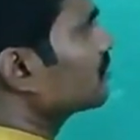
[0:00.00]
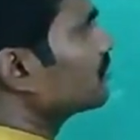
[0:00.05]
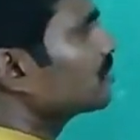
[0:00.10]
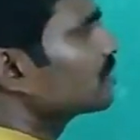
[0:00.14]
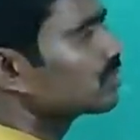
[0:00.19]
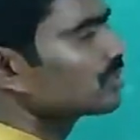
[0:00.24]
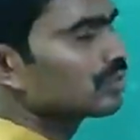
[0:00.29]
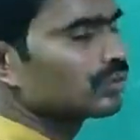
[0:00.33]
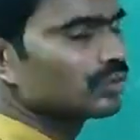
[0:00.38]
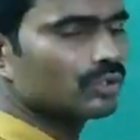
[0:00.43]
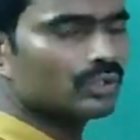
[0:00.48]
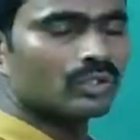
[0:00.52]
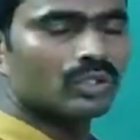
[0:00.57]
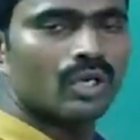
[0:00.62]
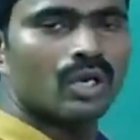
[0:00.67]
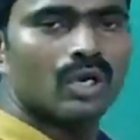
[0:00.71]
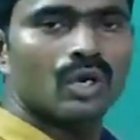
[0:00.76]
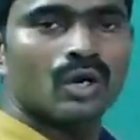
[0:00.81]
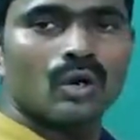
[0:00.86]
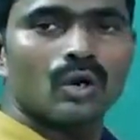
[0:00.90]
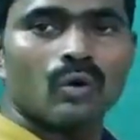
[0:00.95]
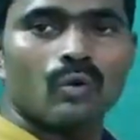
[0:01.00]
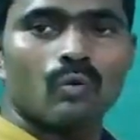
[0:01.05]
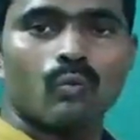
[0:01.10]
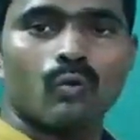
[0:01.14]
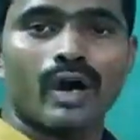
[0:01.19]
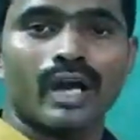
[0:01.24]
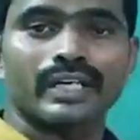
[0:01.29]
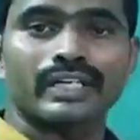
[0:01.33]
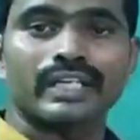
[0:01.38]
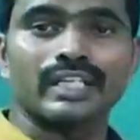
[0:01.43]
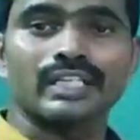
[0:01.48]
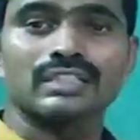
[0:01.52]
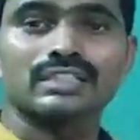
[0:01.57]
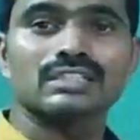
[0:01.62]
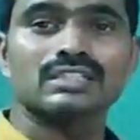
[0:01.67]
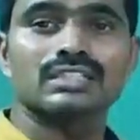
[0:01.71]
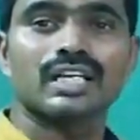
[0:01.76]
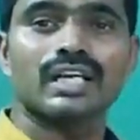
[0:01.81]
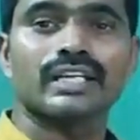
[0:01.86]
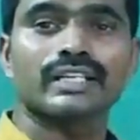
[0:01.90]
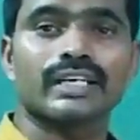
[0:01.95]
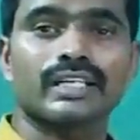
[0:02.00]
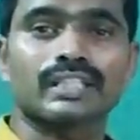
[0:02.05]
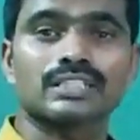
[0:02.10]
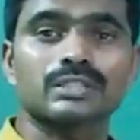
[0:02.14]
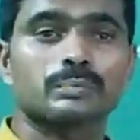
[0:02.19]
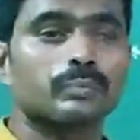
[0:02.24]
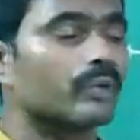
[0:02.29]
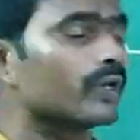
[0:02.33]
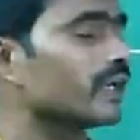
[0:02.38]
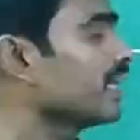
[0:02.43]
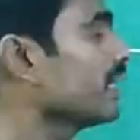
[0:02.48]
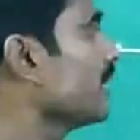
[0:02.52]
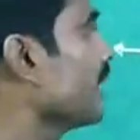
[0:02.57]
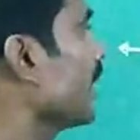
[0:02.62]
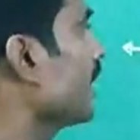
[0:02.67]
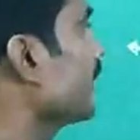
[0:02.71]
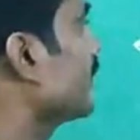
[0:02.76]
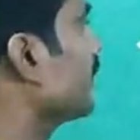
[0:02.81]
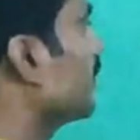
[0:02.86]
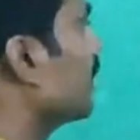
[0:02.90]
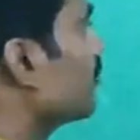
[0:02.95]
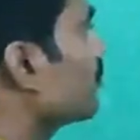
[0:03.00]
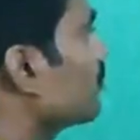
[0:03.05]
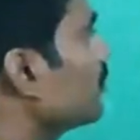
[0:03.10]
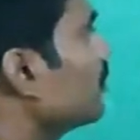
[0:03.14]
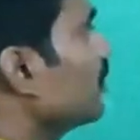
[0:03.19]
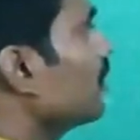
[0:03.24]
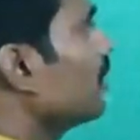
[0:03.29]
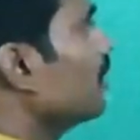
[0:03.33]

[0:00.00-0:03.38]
So, what is the corresponding angle of